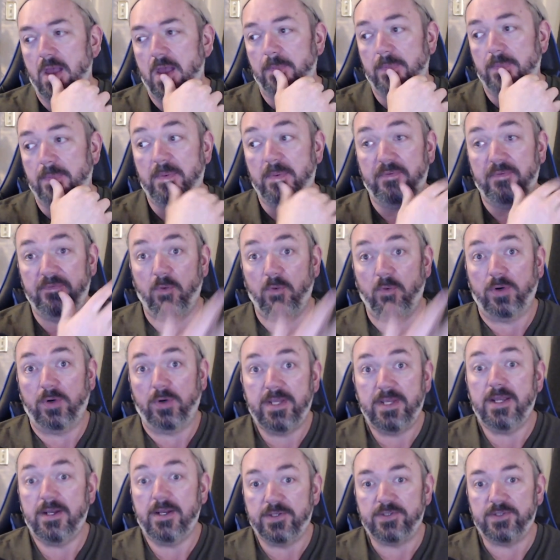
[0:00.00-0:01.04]
maybe
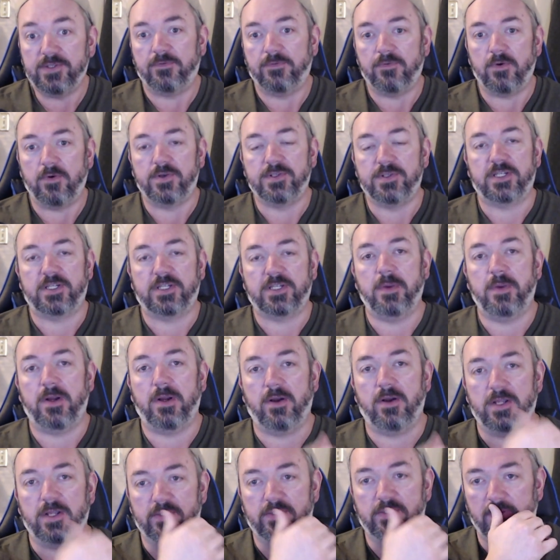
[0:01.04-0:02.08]
14 is their first
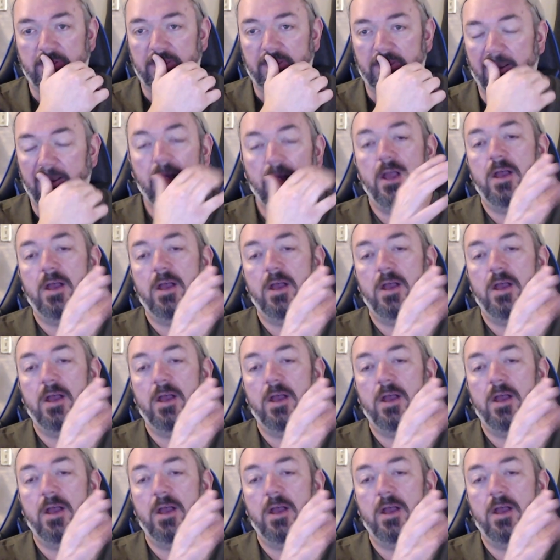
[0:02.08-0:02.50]
experience with it.